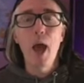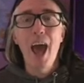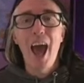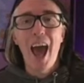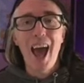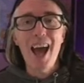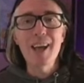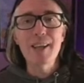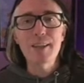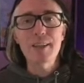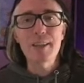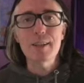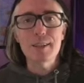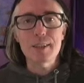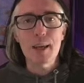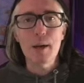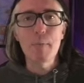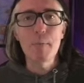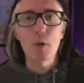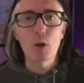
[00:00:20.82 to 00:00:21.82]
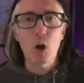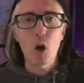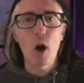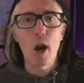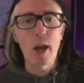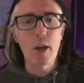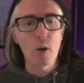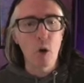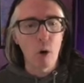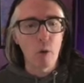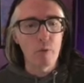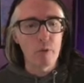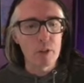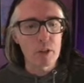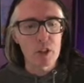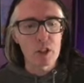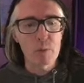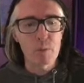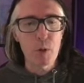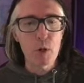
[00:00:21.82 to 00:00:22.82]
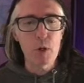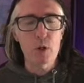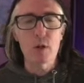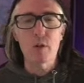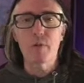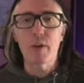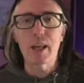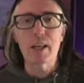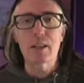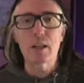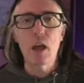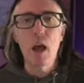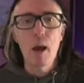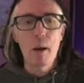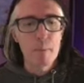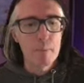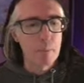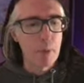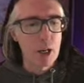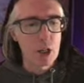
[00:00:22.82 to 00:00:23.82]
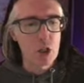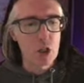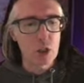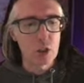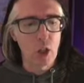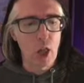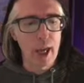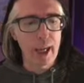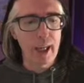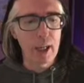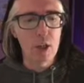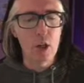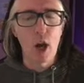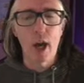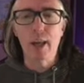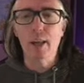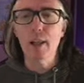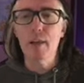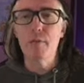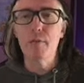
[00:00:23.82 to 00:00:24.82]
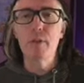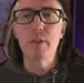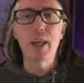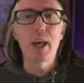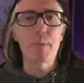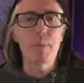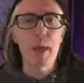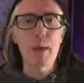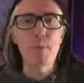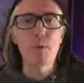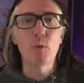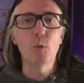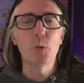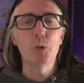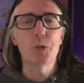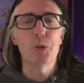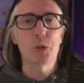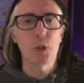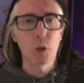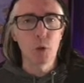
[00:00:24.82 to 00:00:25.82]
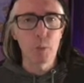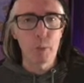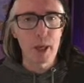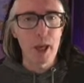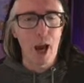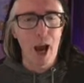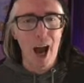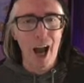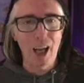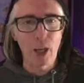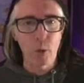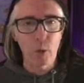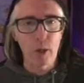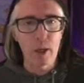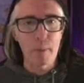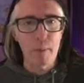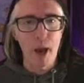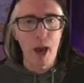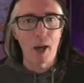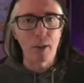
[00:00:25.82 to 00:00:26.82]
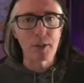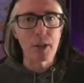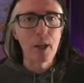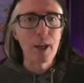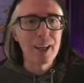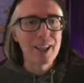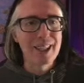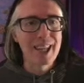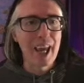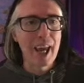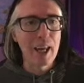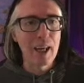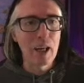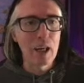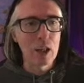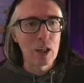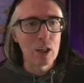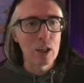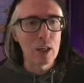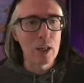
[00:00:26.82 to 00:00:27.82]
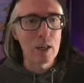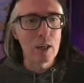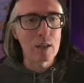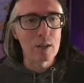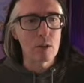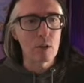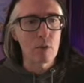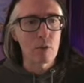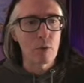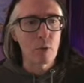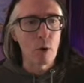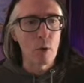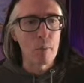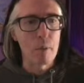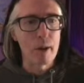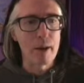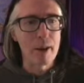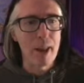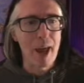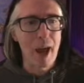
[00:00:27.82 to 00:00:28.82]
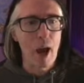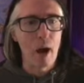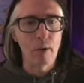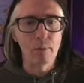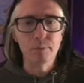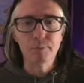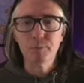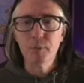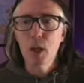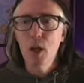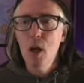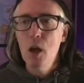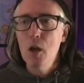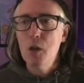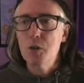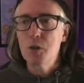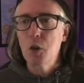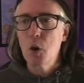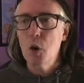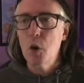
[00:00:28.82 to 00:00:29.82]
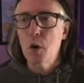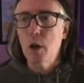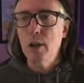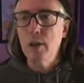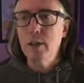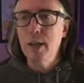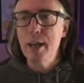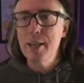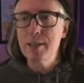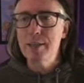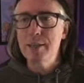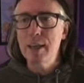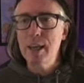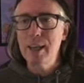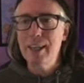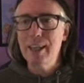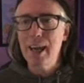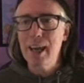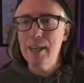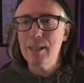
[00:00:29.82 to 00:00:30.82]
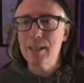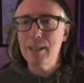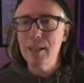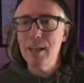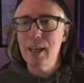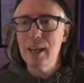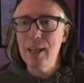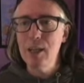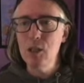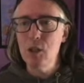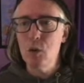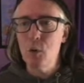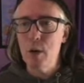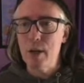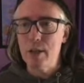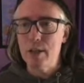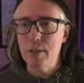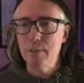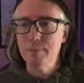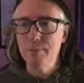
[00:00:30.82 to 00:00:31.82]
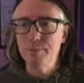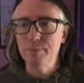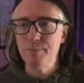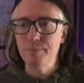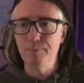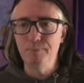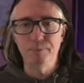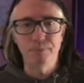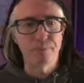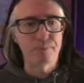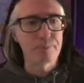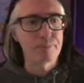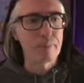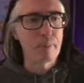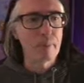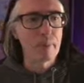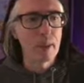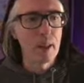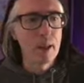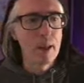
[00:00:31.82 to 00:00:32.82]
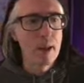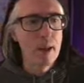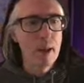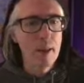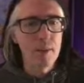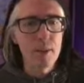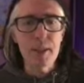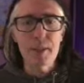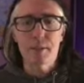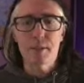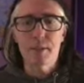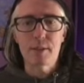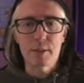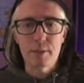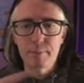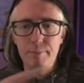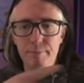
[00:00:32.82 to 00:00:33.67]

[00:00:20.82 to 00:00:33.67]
as some kind of disputed event, much like 9/11, that people will still be arguing about 10 years from now. So let's get into it. This,